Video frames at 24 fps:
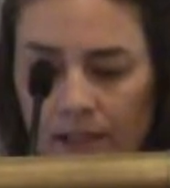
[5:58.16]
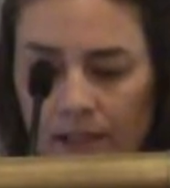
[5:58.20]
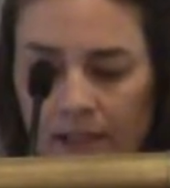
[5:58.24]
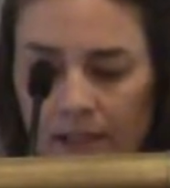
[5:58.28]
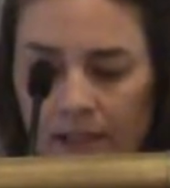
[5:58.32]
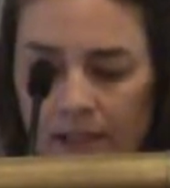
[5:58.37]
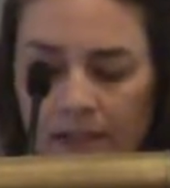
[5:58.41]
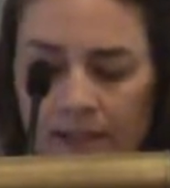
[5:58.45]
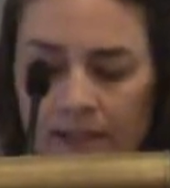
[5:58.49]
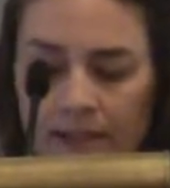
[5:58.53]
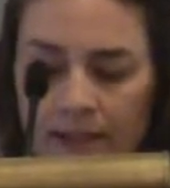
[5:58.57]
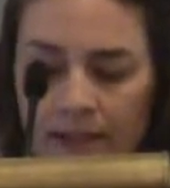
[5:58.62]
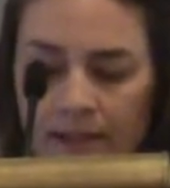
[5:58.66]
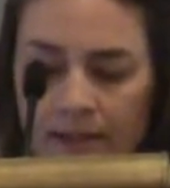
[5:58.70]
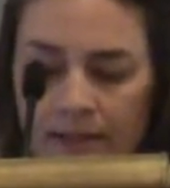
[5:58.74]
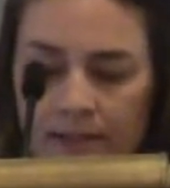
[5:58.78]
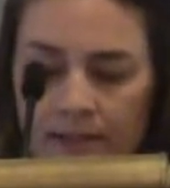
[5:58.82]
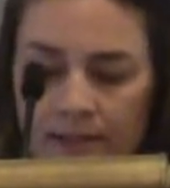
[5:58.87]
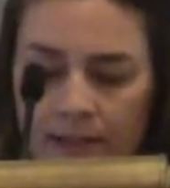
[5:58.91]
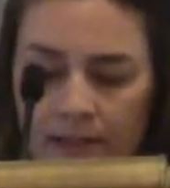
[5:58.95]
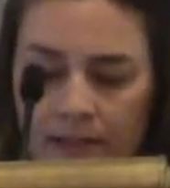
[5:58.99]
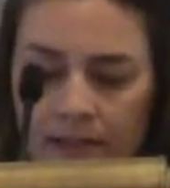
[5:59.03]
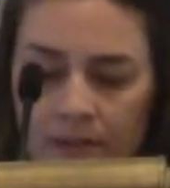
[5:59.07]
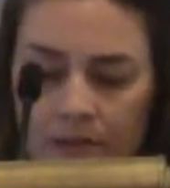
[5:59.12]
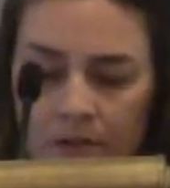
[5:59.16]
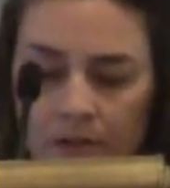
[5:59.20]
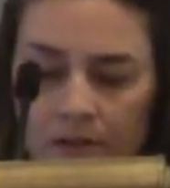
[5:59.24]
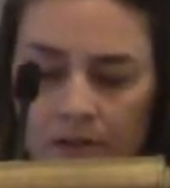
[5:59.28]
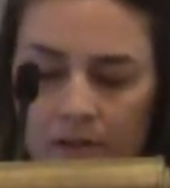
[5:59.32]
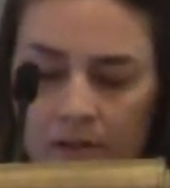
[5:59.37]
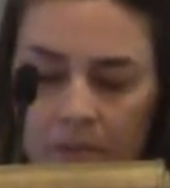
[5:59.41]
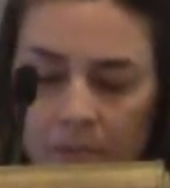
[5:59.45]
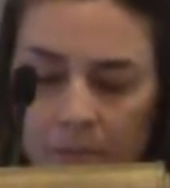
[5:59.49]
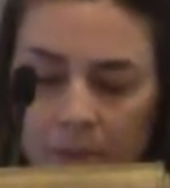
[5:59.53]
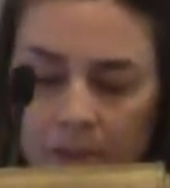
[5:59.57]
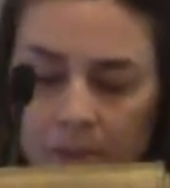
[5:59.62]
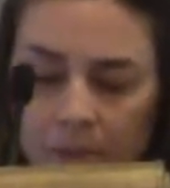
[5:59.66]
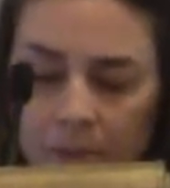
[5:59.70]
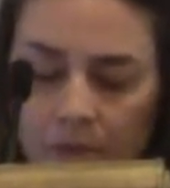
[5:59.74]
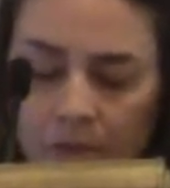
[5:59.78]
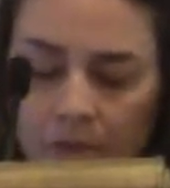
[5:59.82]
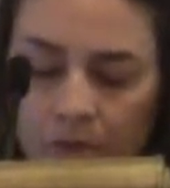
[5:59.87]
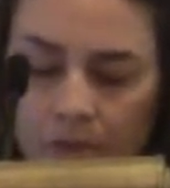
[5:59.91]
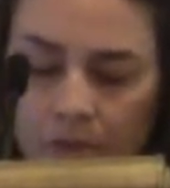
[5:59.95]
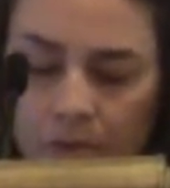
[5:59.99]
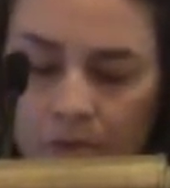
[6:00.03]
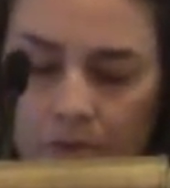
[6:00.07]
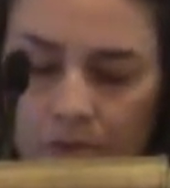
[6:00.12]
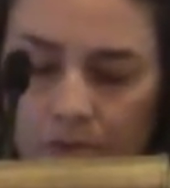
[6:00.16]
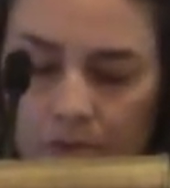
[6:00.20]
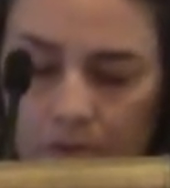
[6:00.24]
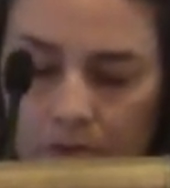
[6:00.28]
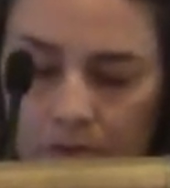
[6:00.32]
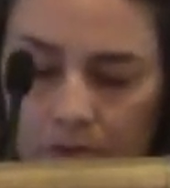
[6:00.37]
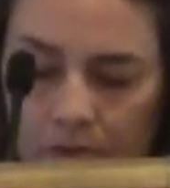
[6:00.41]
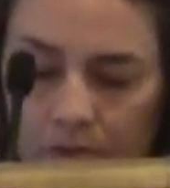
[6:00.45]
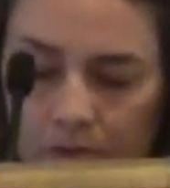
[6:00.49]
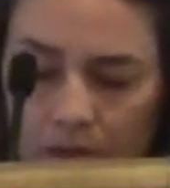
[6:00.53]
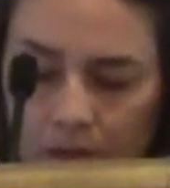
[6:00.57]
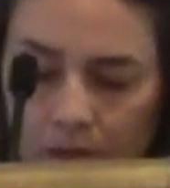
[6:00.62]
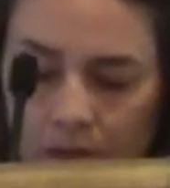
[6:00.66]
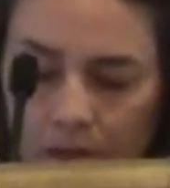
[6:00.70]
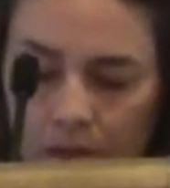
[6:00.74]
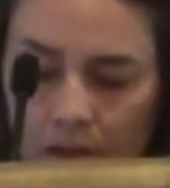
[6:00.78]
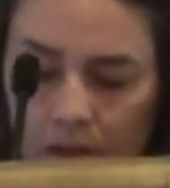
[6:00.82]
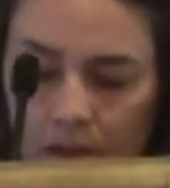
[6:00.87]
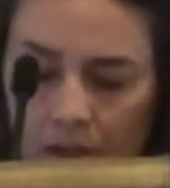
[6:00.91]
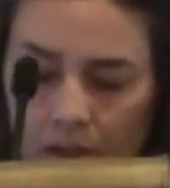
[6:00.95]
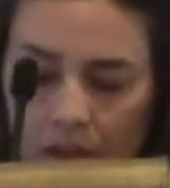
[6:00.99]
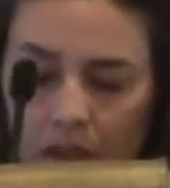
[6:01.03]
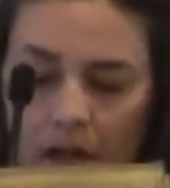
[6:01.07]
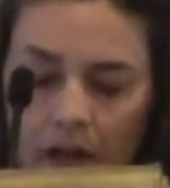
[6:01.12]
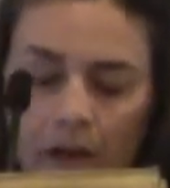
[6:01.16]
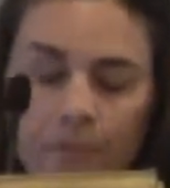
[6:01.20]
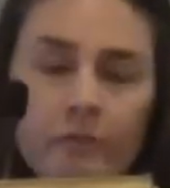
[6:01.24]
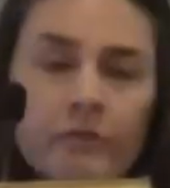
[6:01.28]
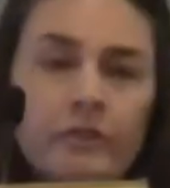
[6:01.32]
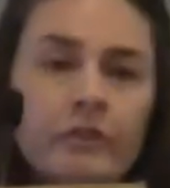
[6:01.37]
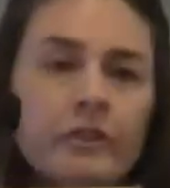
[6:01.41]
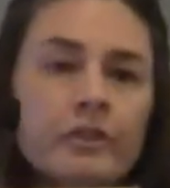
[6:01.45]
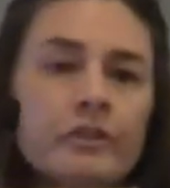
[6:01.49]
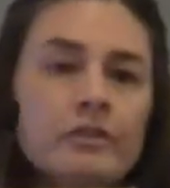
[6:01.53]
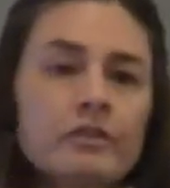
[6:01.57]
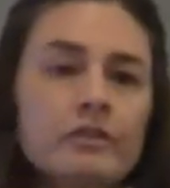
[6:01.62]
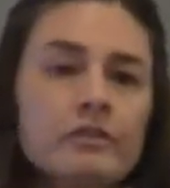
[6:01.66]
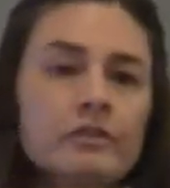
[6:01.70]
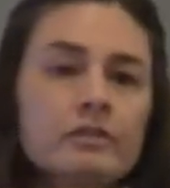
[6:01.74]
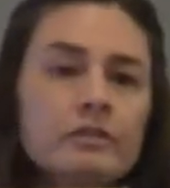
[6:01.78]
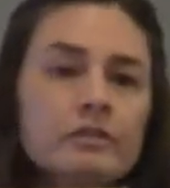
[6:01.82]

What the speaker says: And Isaiah says to this people, comfort,